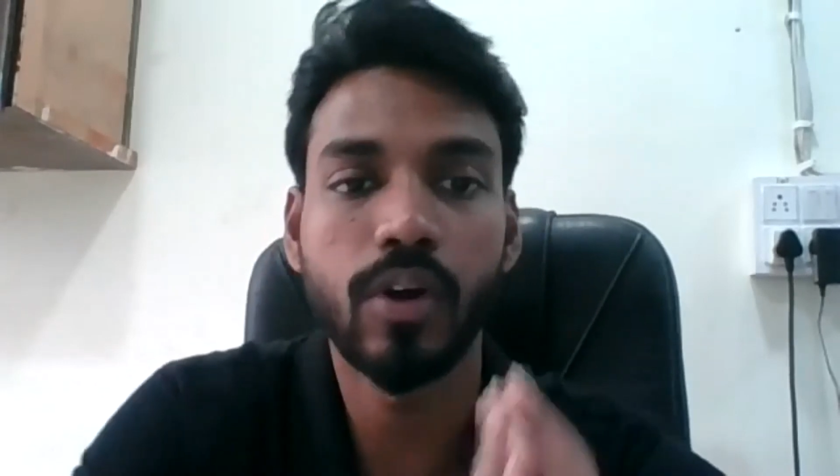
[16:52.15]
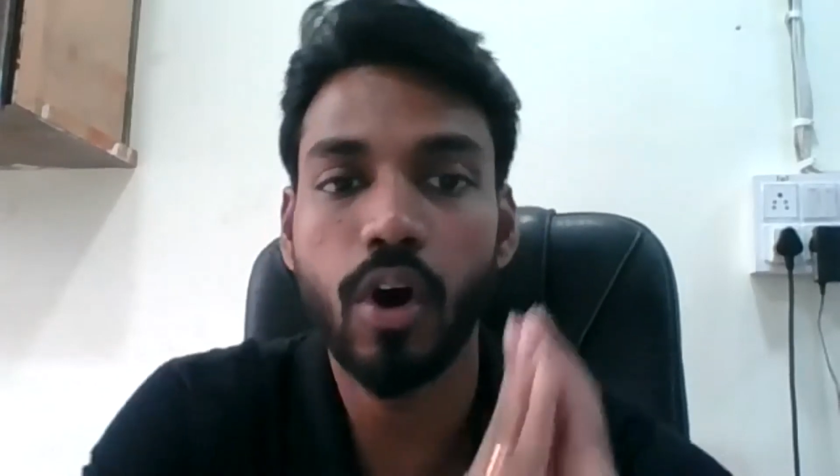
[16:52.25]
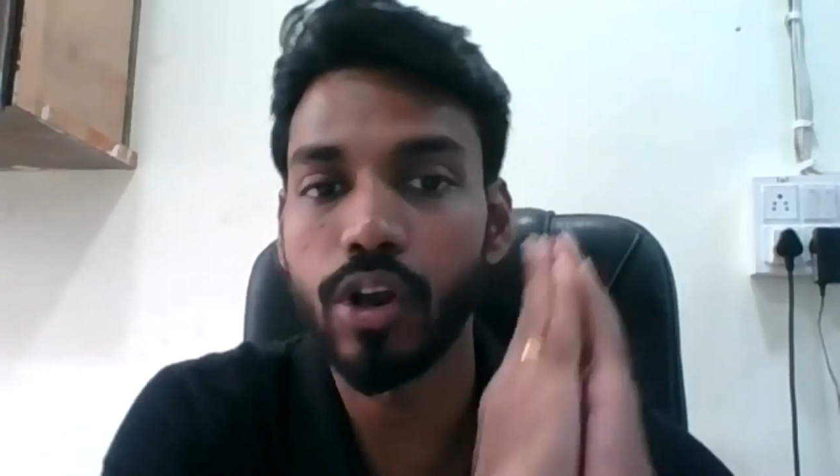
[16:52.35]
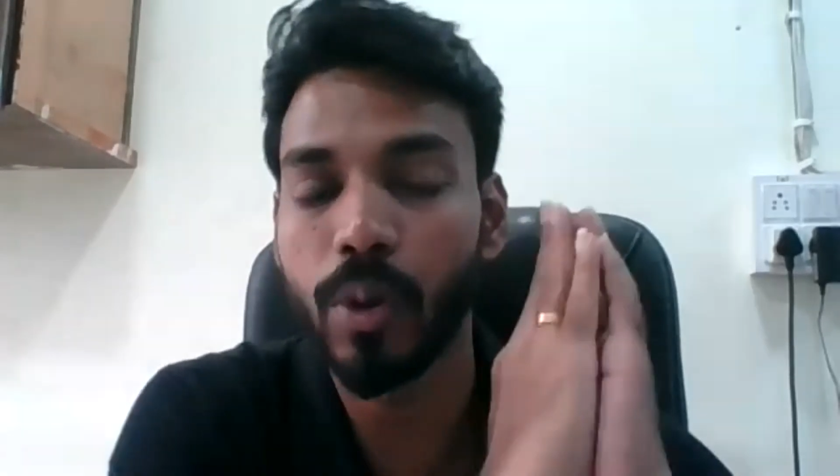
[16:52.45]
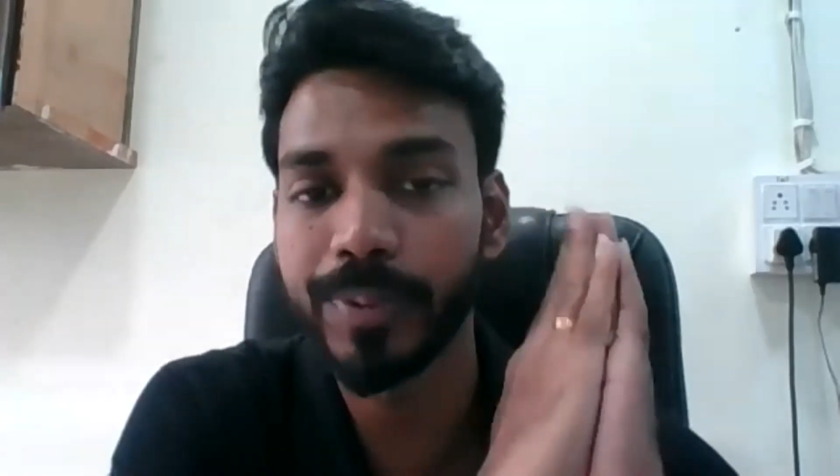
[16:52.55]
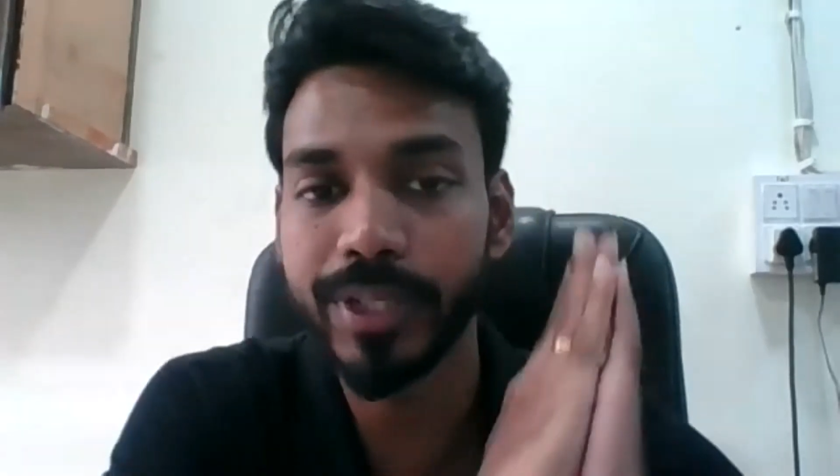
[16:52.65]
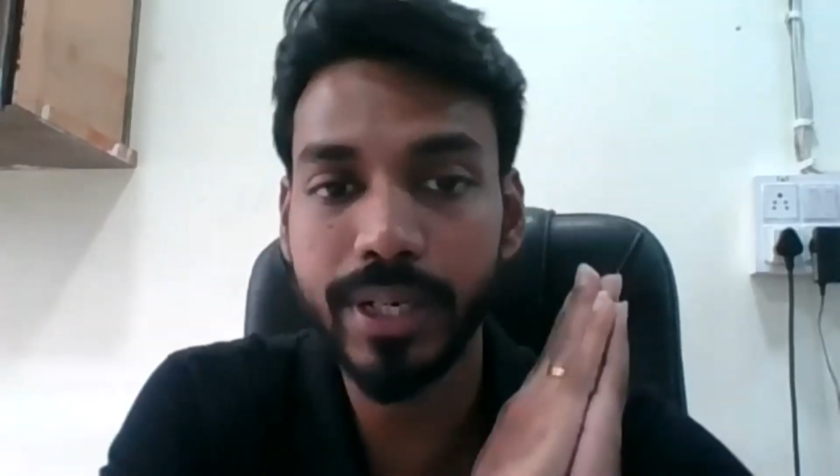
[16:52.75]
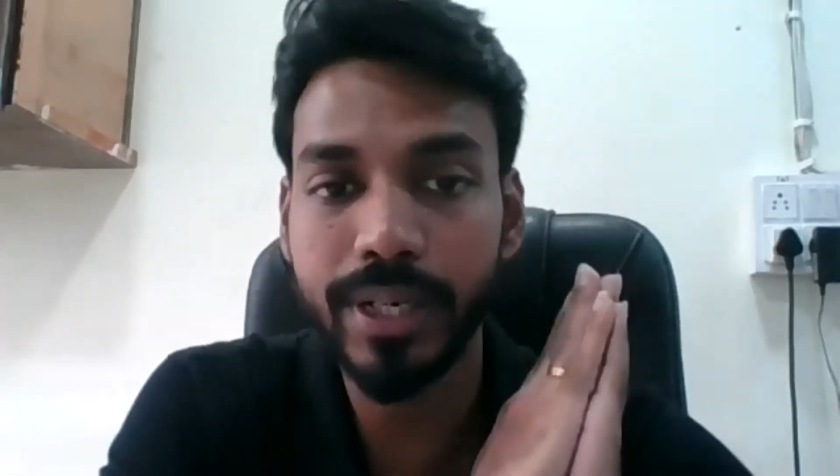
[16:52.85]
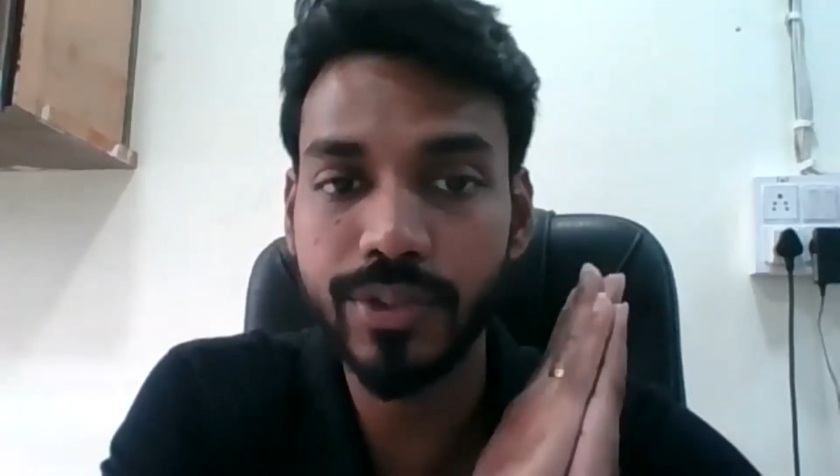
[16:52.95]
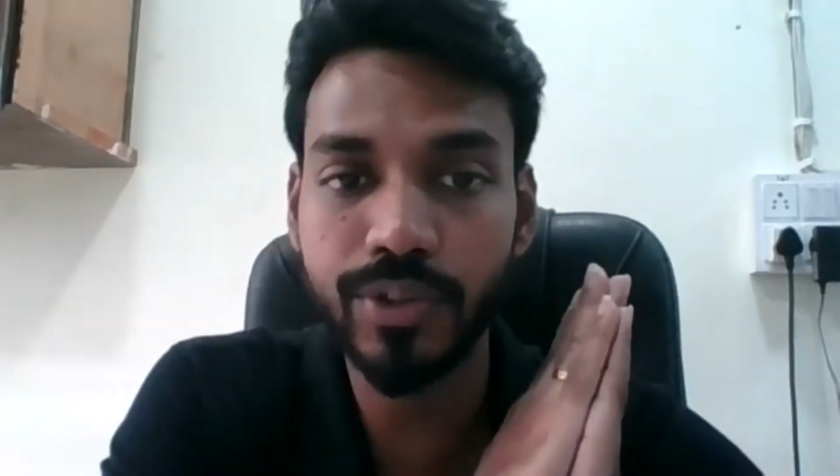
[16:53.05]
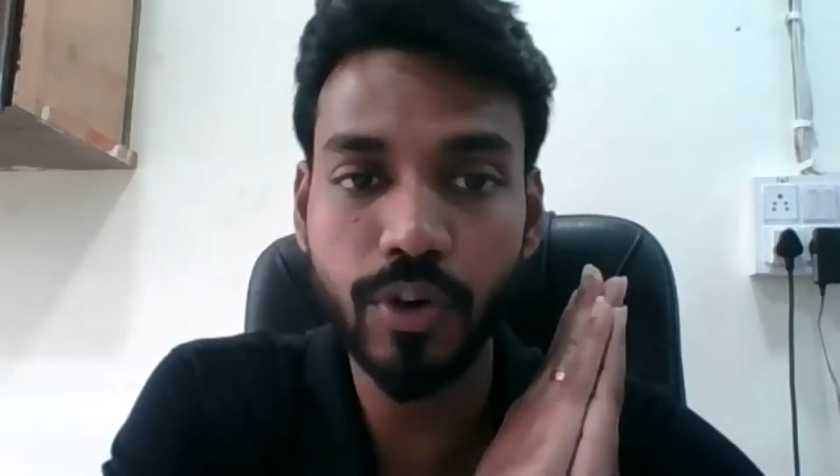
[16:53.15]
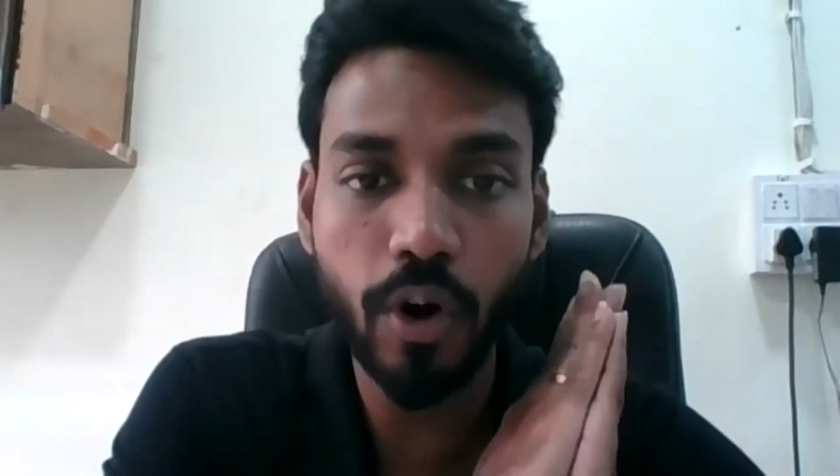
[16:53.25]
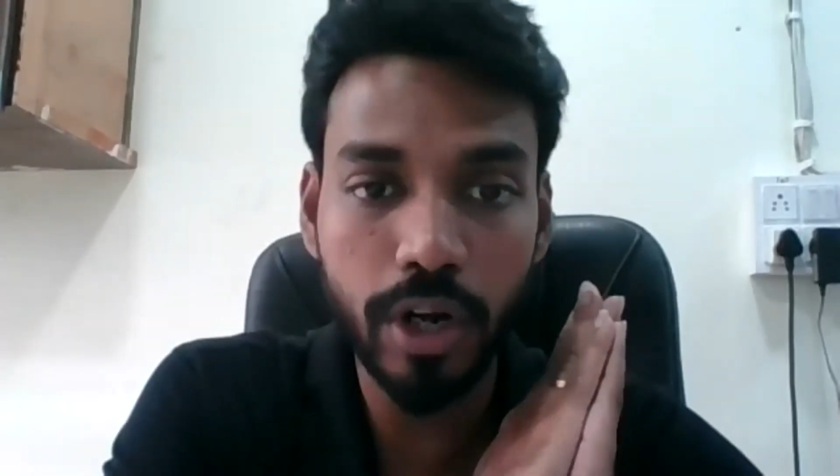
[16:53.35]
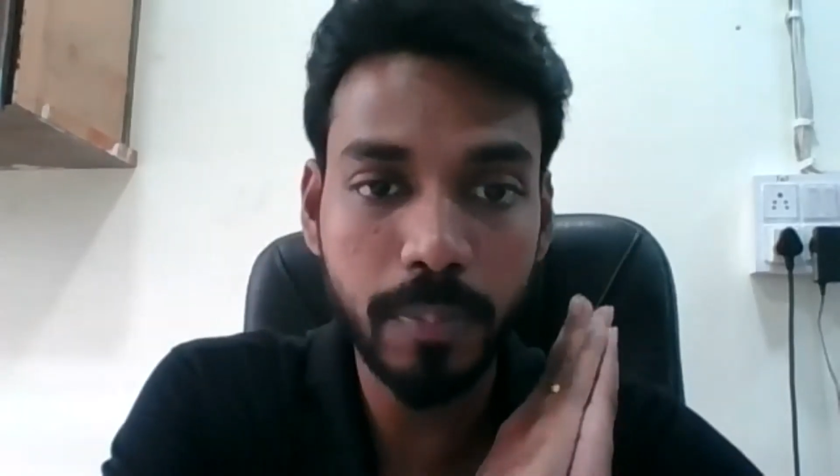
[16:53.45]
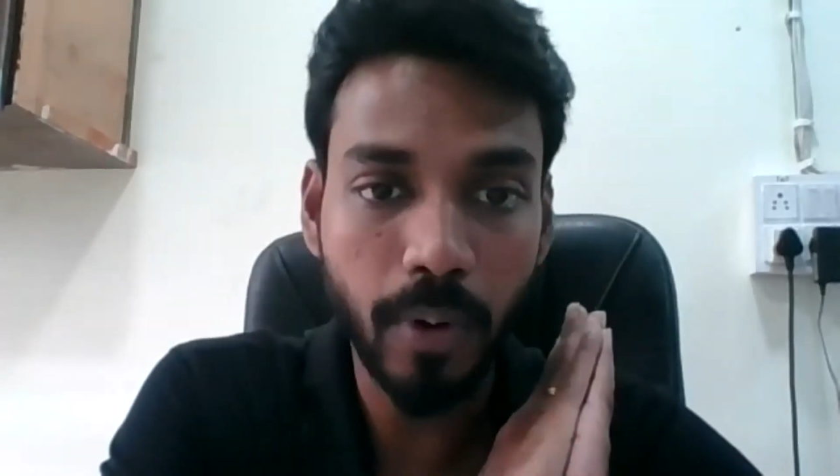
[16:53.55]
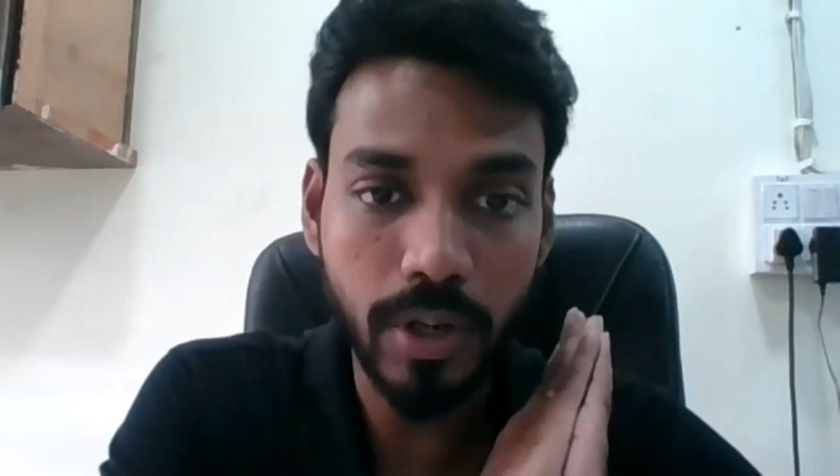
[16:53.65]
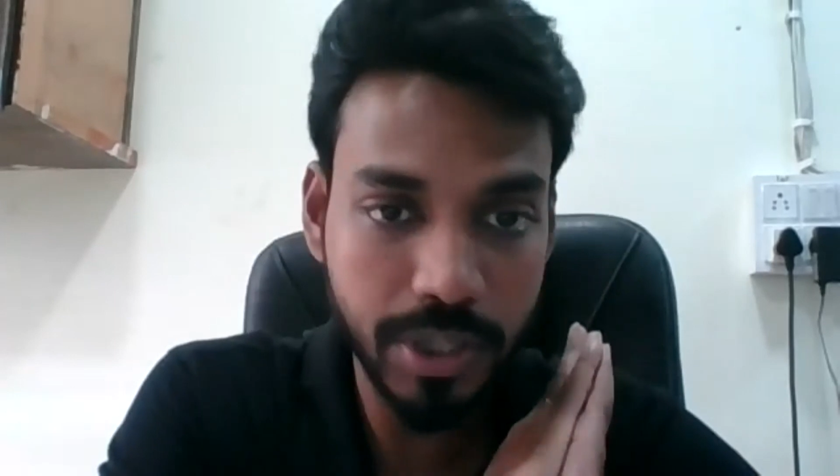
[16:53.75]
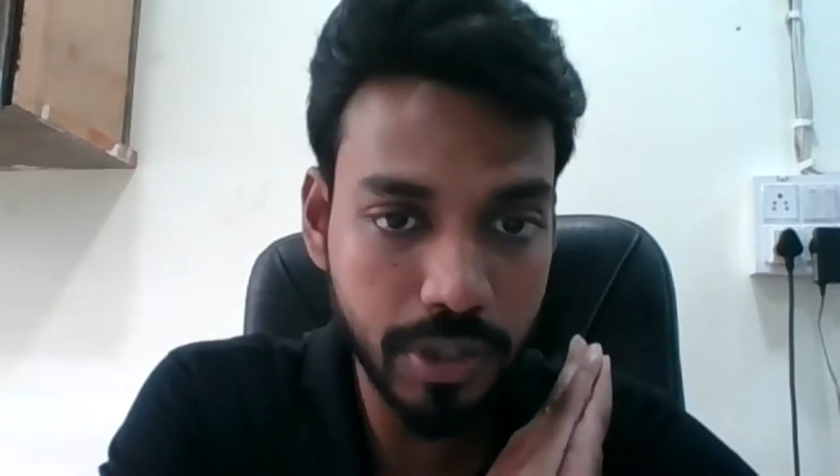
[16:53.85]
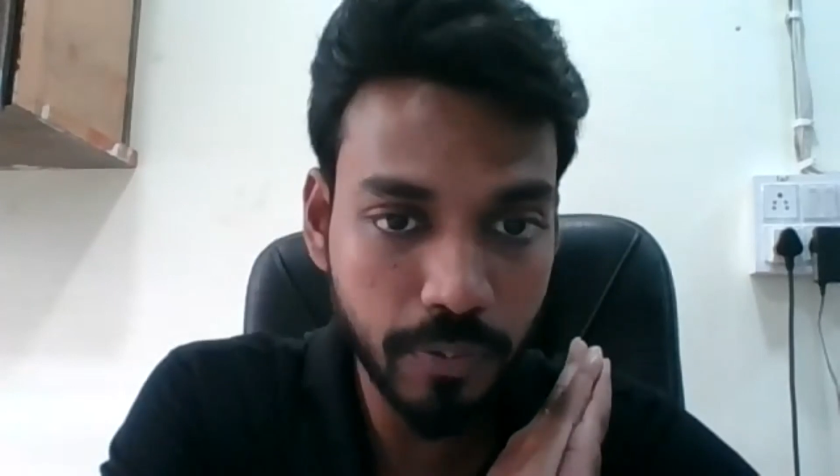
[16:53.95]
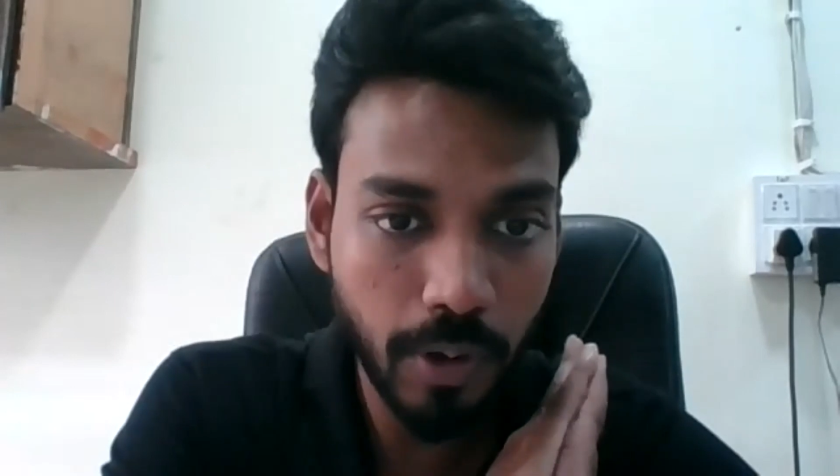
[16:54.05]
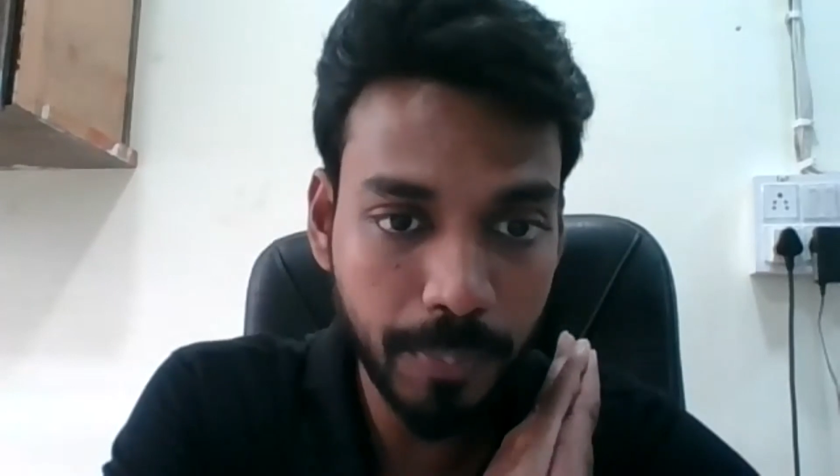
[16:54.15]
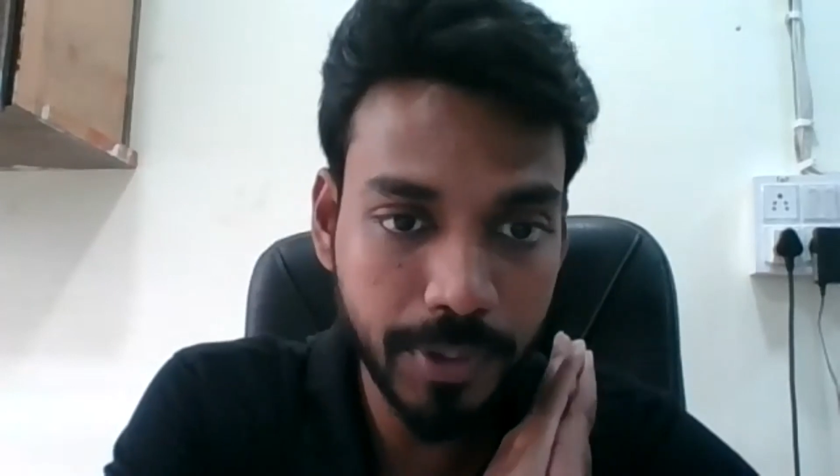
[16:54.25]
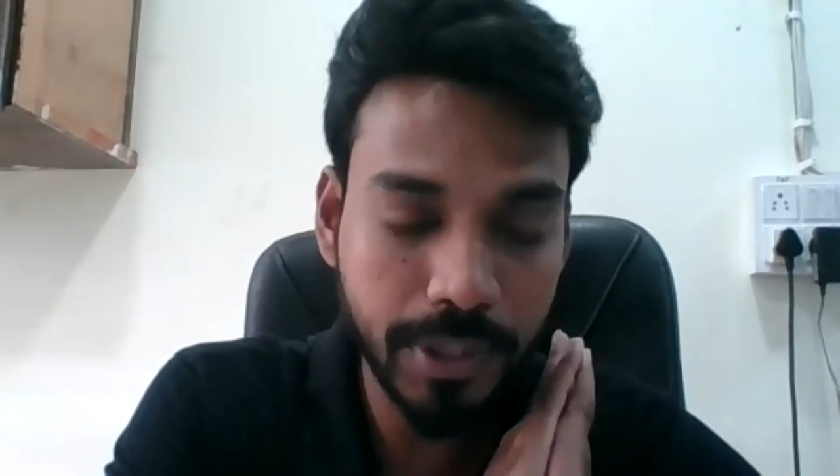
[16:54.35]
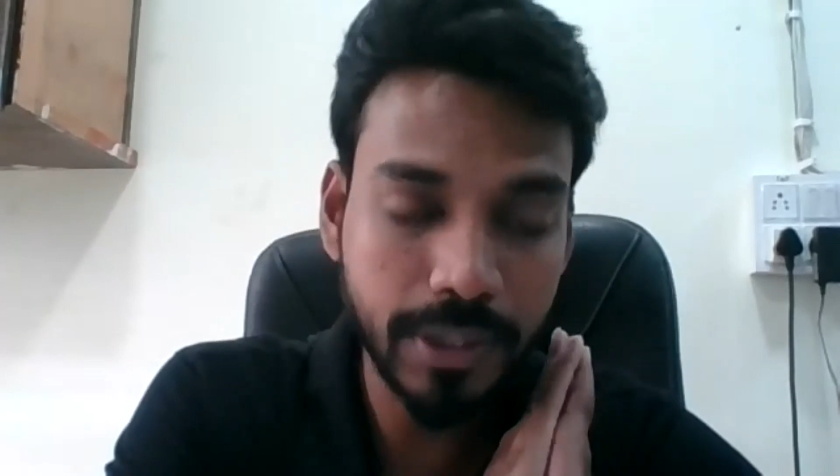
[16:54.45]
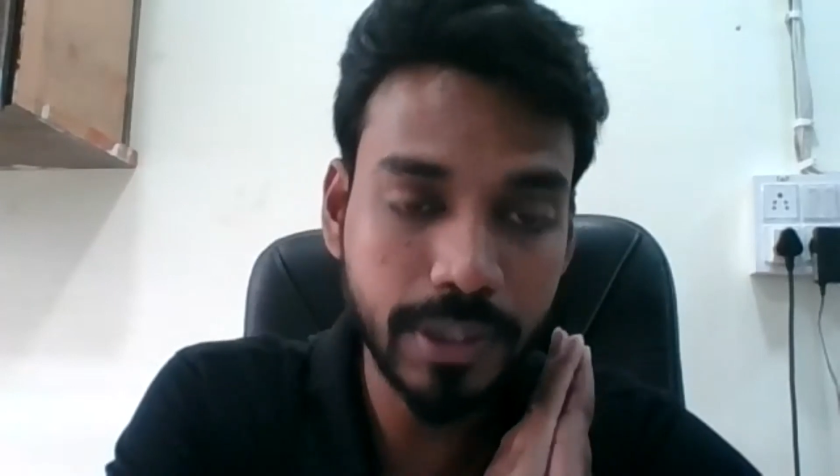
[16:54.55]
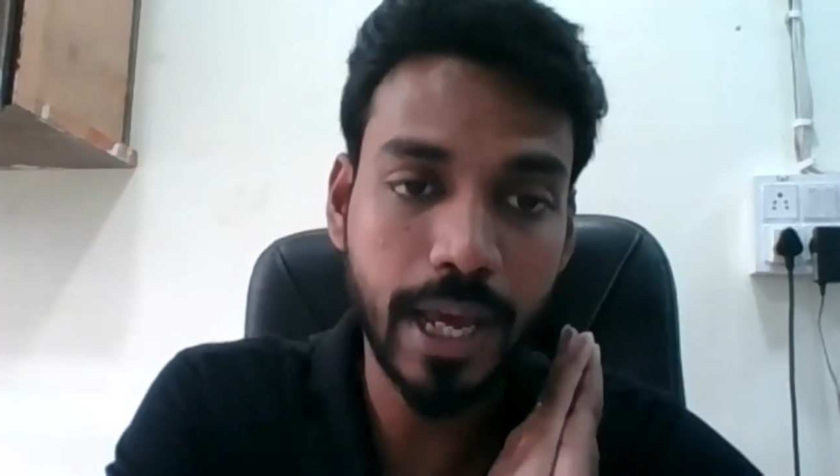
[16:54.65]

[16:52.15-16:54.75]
call option is called positive option